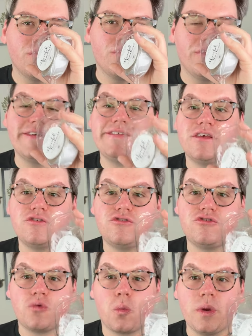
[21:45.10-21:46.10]
This is
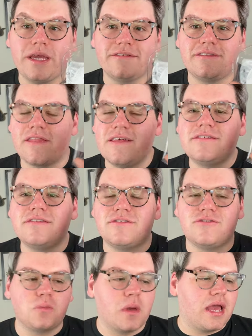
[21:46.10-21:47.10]
sweet. This is
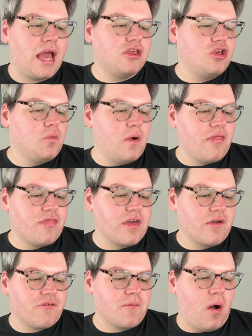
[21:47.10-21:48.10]
sweet. And you wouldn't
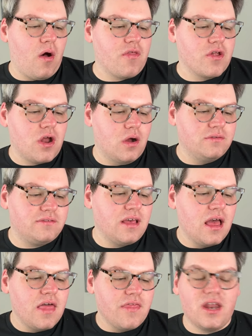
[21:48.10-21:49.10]
think from all the notes
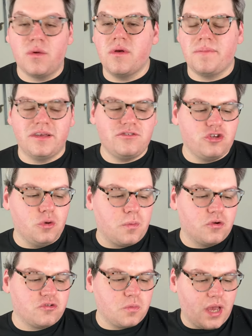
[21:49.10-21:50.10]
that it would be super
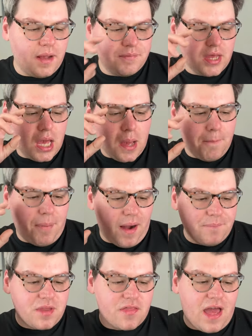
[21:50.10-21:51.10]
sweet,
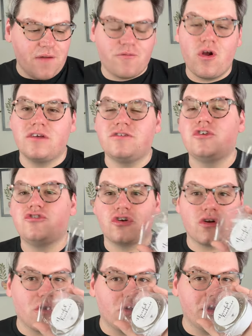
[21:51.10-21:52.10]
but that frosted
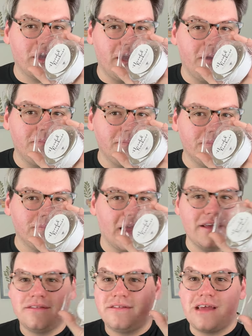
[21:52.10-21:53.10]
sugar cookie
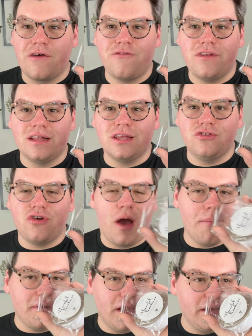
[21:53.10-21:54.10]
is definitely
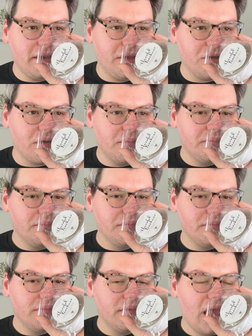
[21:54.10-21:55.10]
dominant in here,
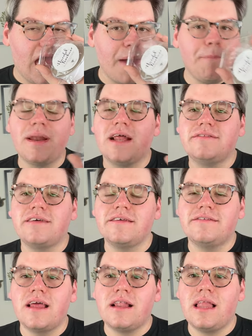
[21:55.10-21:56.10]
but it
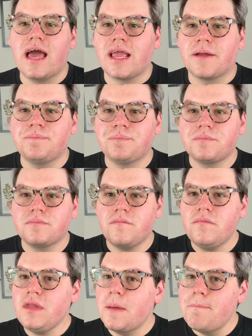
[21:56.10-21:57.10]
doesn't like
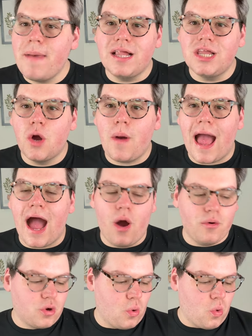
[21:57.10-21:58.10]
mellow
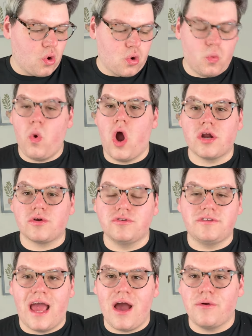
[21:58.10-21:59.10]
out or water
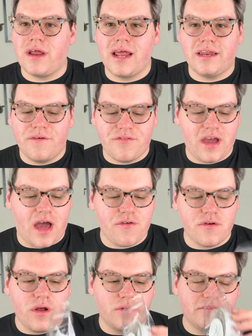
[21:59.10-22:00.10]
down any of the
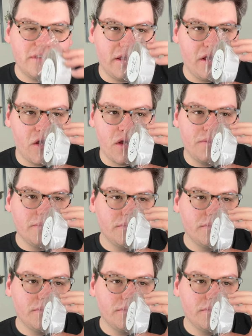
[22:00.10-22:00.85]
other notes in here.